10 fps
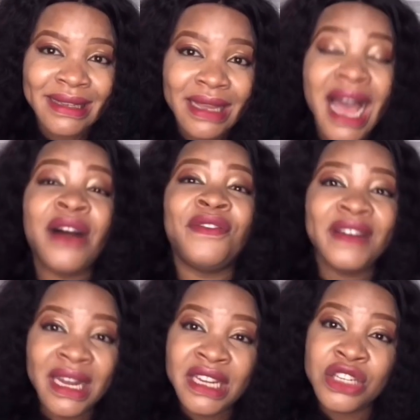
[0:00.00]
And
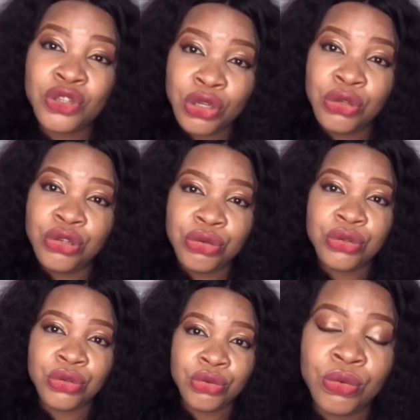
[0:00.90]
finally, they saw you choose
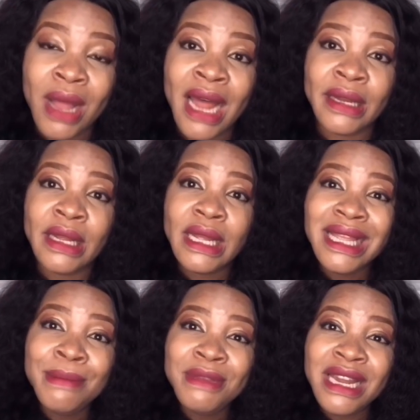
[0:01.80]
school and
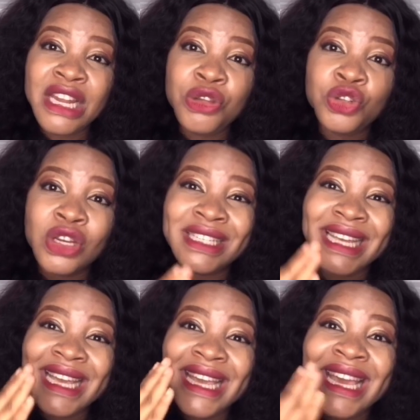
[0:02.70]
immediately you just
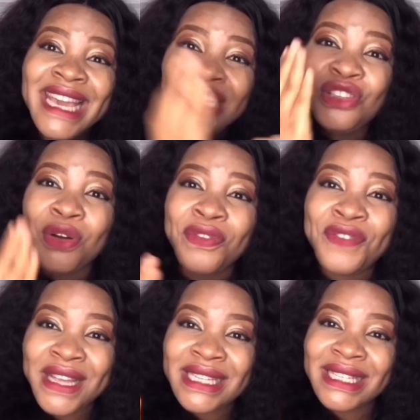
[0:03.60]
hit your
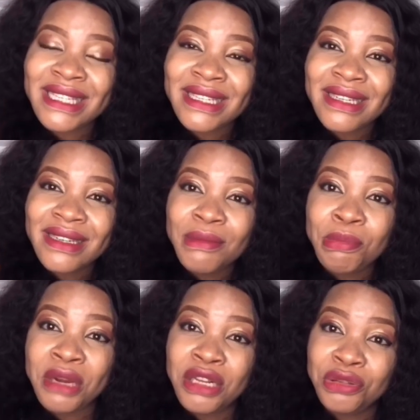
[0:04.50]
first
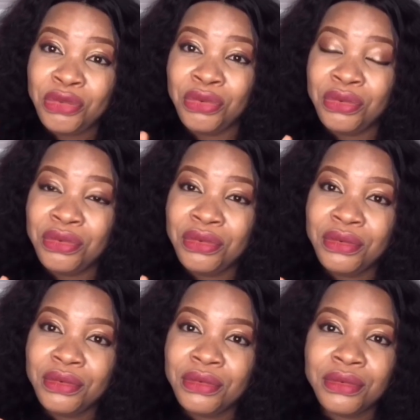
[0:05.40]
breakthrough.
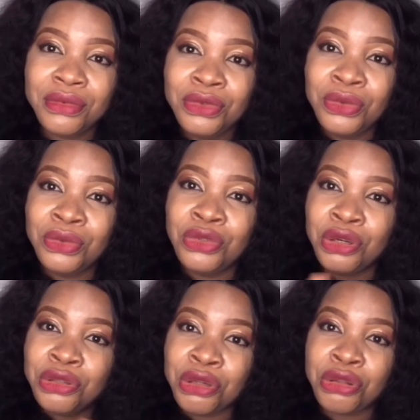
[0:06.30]

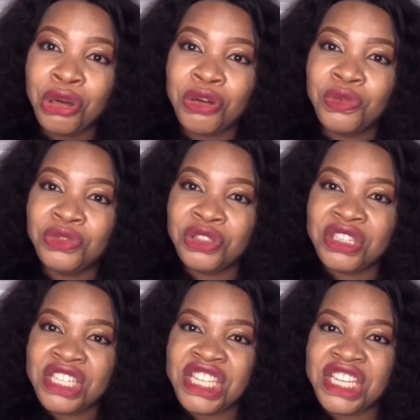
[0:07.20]
Your talk will
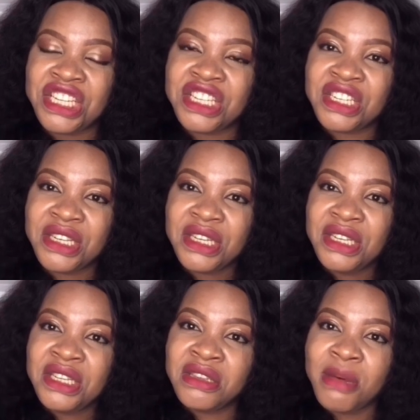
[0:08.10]
just change.
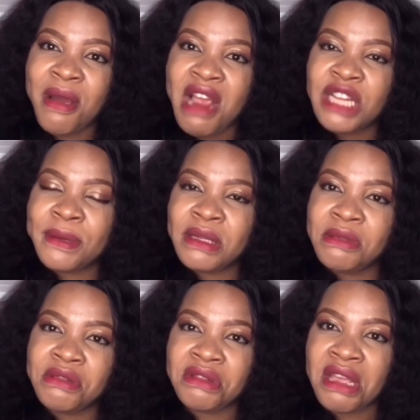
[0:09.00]
It's not my
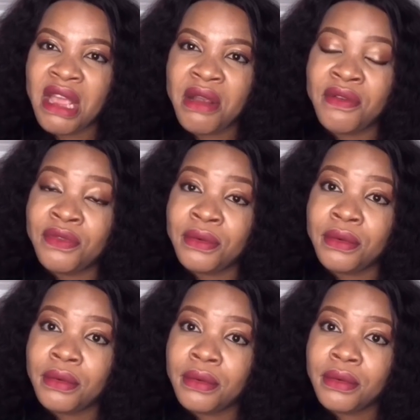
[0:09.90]
responsibility to take care of you.
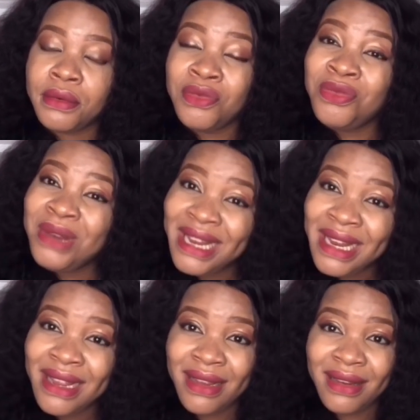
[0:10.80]

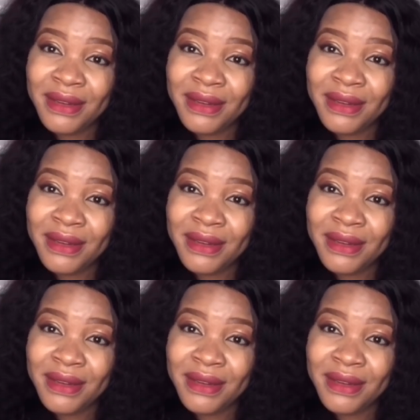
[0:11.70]
Really?